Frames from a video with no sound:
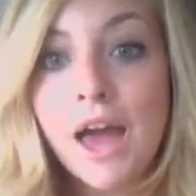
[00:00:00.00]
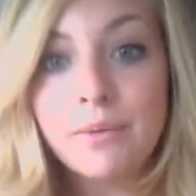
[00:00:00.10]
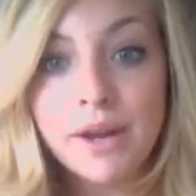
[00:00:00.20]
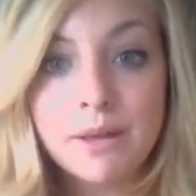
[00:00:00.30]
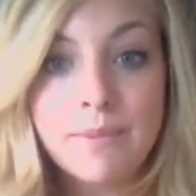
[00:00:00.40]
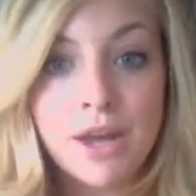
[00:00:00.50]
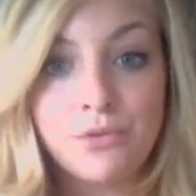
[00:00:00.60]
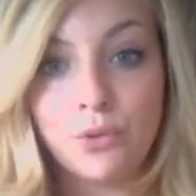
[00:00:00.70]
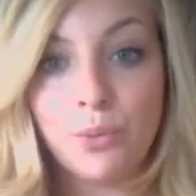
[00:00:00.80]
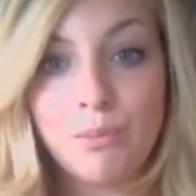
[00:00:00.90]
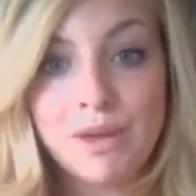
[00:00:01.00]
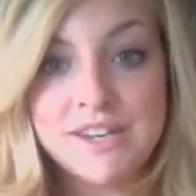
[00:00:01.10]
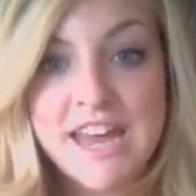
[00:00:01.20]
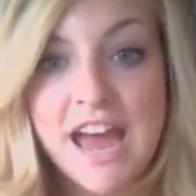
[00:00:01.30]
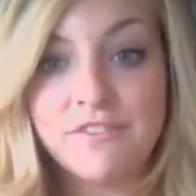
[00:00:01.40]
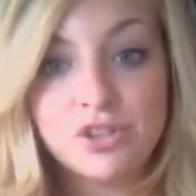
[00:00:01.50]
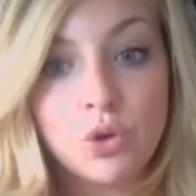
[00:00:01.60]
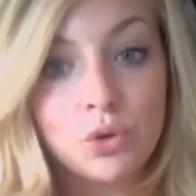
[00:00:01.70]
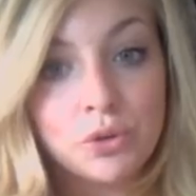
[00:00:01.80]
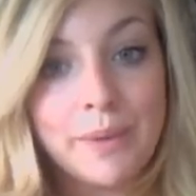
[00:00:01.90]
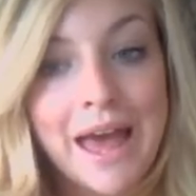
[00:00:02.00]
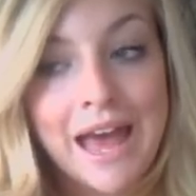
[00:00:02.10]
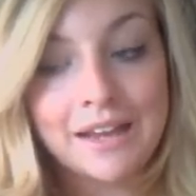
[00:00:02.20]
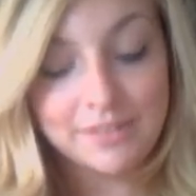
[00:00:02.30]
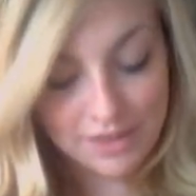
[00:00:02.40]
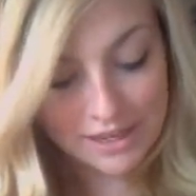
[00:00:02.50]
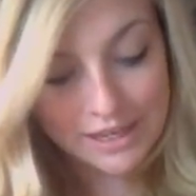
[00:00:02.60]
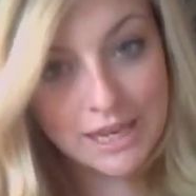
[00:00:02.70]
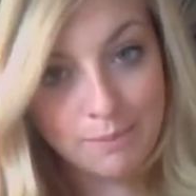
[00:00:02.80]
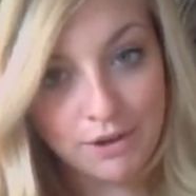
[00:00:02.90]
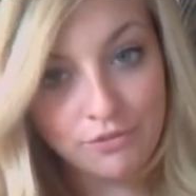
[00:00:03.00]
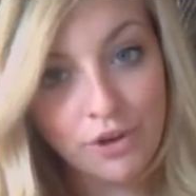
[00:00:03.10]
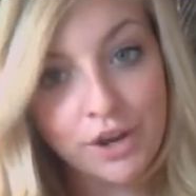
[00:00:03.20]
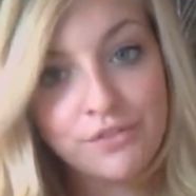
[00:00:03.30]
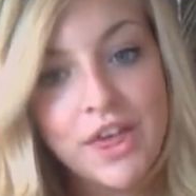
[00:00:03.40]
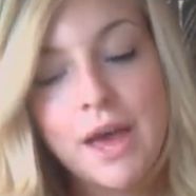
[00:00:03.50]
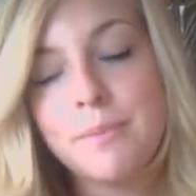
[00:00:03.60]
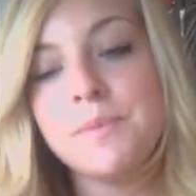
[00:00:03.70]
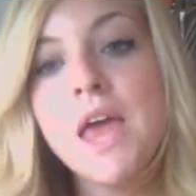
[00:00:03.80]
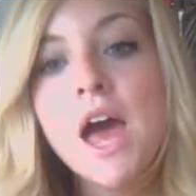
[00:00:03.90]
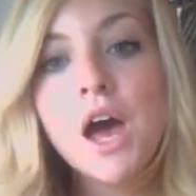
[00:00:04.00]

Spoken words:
I recommend for women to have shoulder bags so they can keep in front of them,